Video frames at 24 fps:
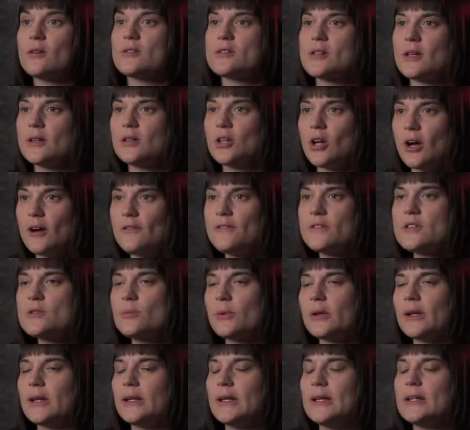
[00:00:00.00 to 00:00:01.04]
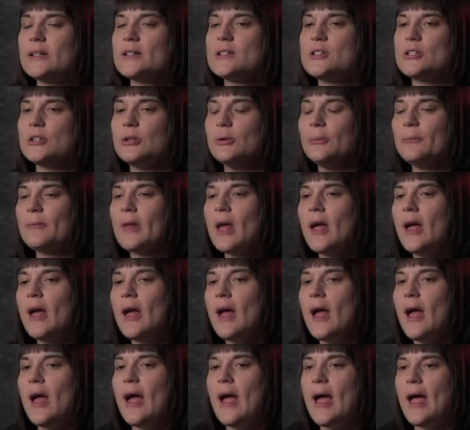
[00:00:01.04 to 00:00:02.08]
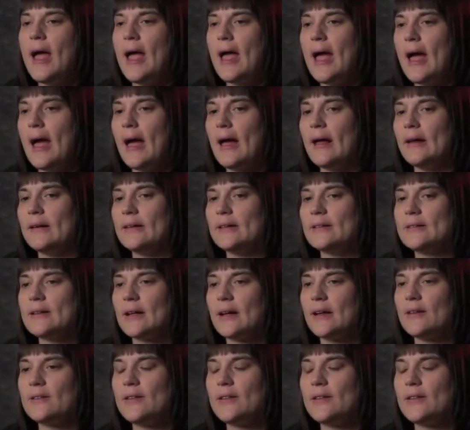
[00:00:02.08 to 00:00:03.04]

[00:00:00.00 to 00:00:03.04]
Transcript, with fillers: outside the office when I needed to. And uh,